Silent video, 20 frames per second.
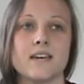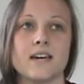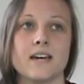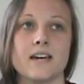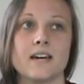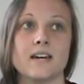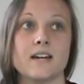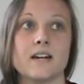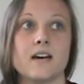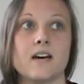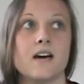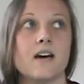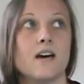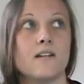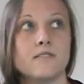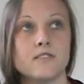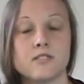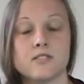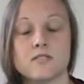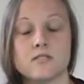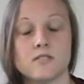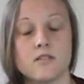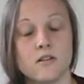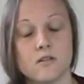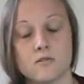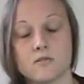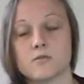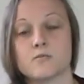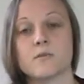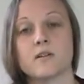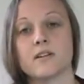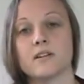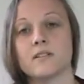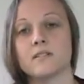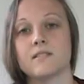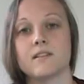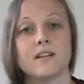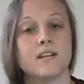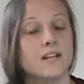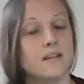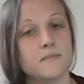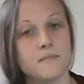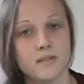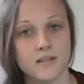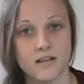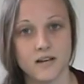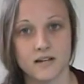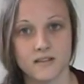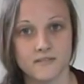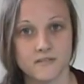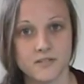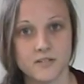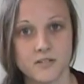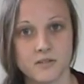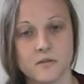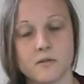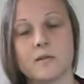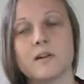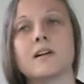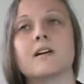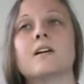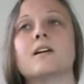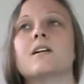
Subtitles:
and heavens knows we need Him in life too.